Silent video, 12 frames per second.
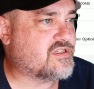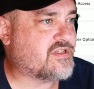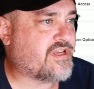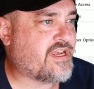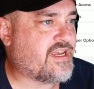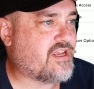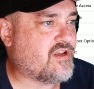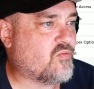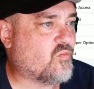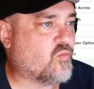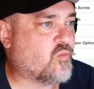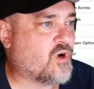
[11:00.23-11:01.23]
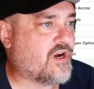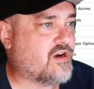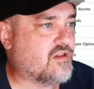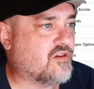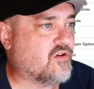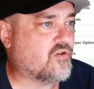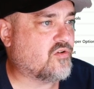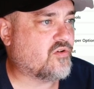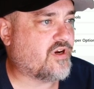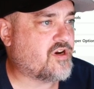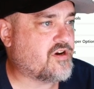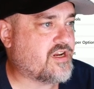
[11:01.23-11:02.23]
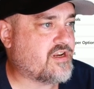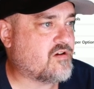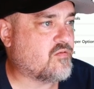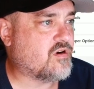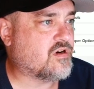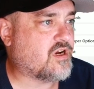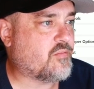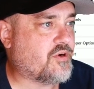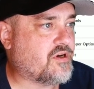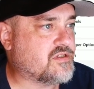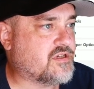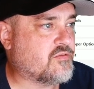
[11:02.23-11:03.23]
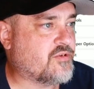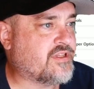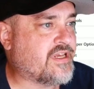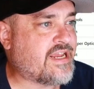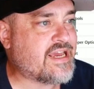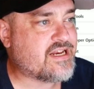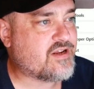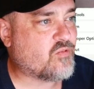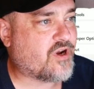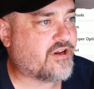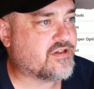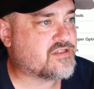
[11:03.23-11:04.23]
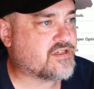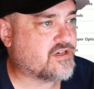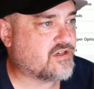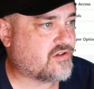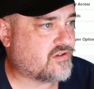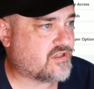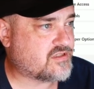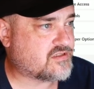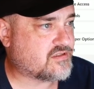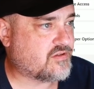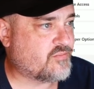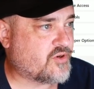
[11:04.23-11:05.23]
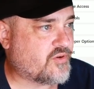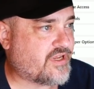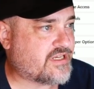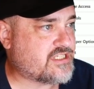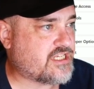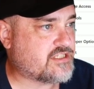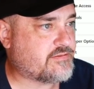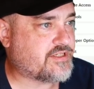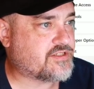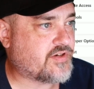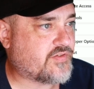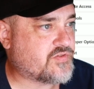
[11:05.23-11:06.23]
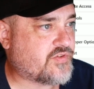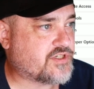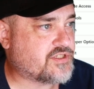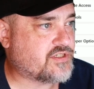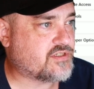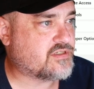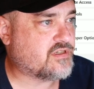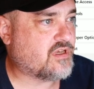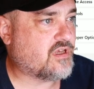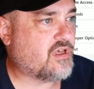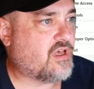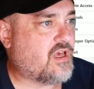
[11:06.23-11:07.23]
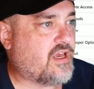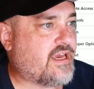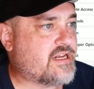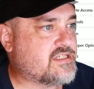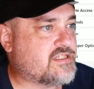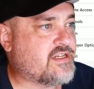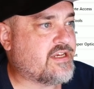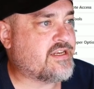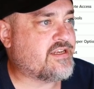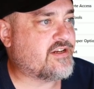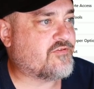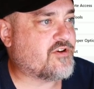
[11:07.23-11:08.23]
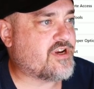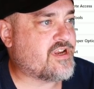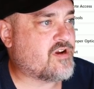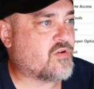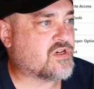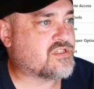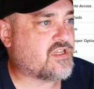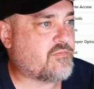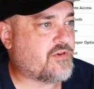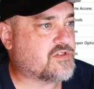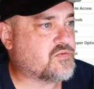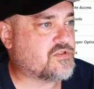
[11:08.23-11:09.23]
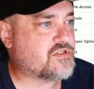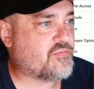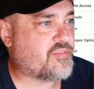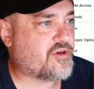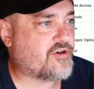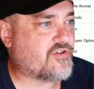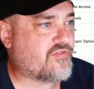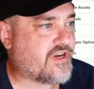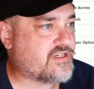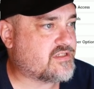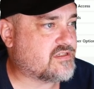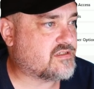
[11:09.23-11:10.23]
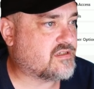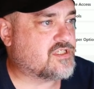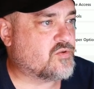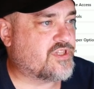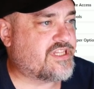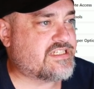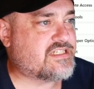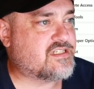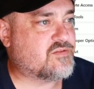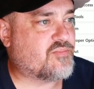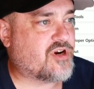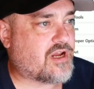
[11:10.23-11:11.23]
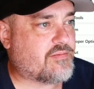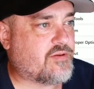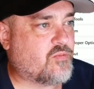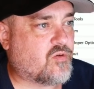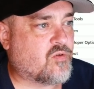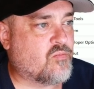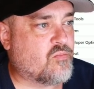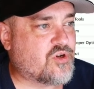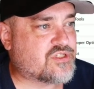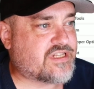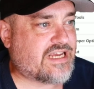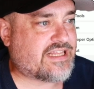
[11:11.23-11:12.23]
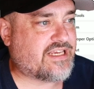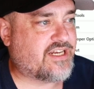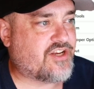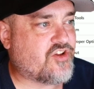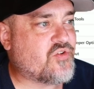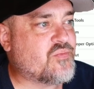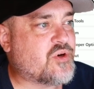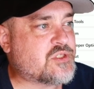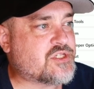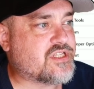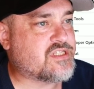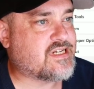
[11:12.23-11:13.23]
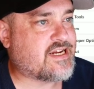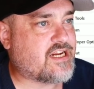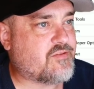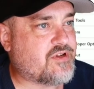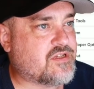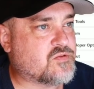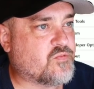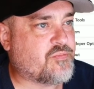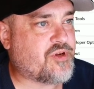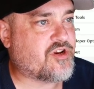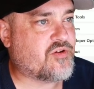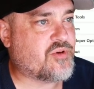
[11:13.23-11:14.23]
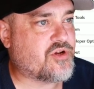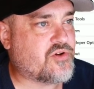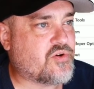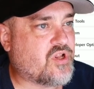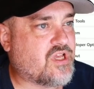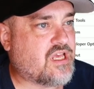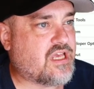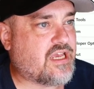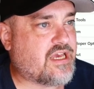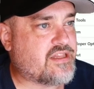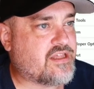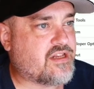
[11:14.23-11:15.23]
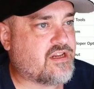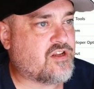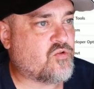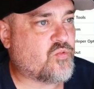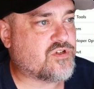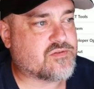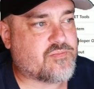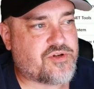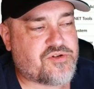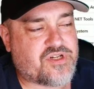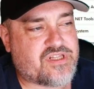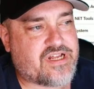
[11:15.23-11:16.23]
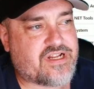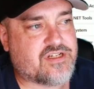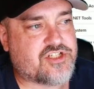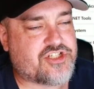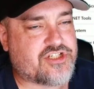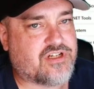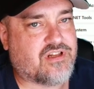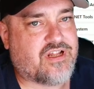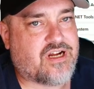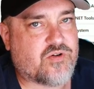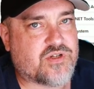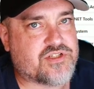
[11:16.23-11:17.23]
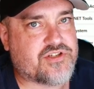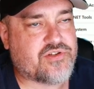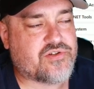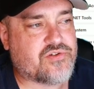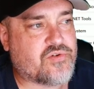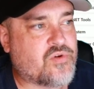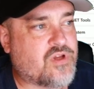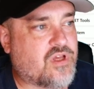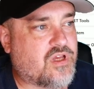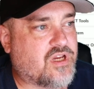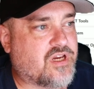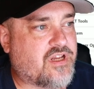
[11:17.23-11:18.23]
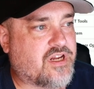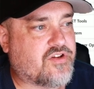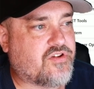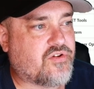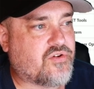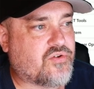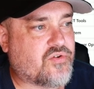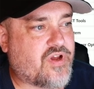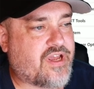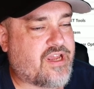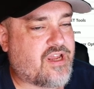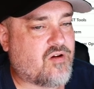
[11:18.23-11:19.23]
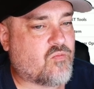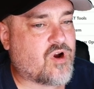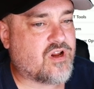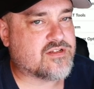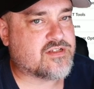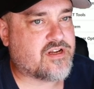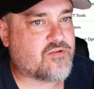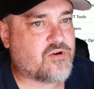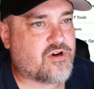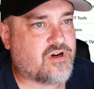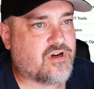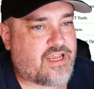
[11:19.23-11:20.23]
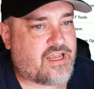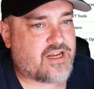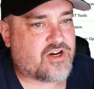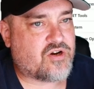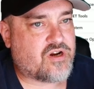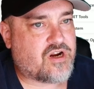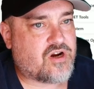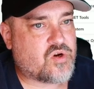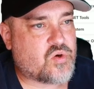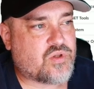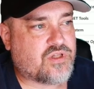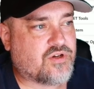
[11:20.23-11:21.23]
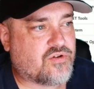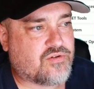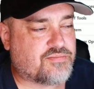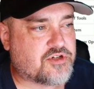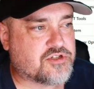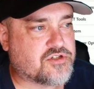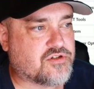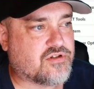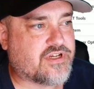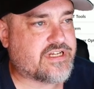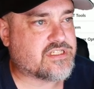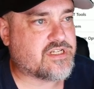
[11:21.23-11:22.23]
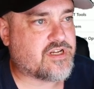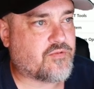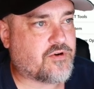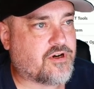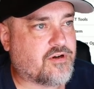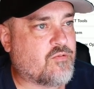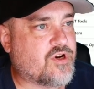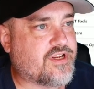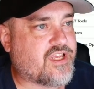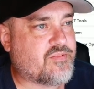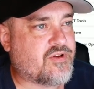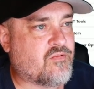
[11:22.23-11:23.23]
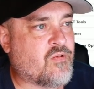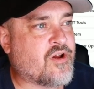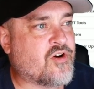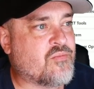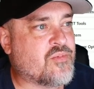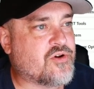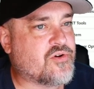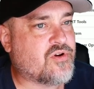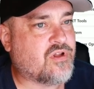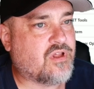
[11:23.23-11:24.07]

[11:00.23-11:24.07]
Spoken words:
a wired local area network. Operators can relay any wireless signal. This mode has DHCP service functions as in different network segments with superior devices. So what this is probably what we're most likely going to do most of the time is repeater mode and then in WISP mode. And that should allow us to connect to a wireless network and create our own little personalized network. We're going to keep it in router mode